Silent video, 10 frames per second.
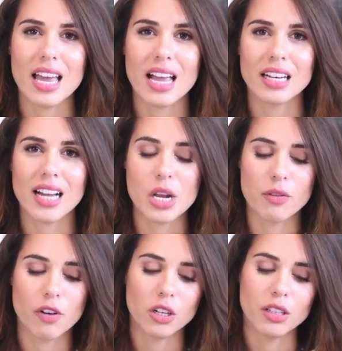in
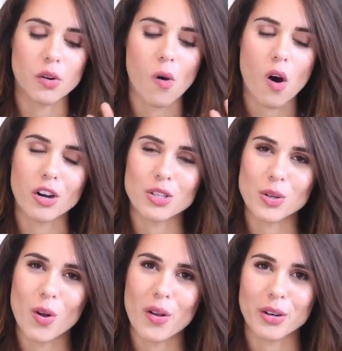kind of our little
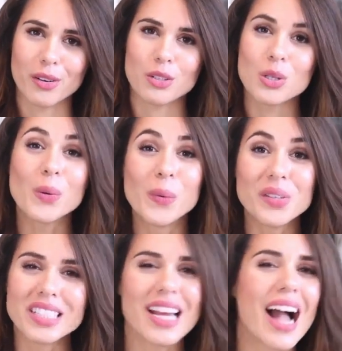arsenal and our
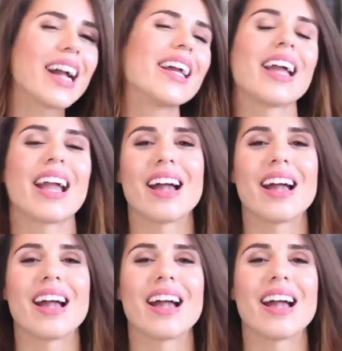tool stack.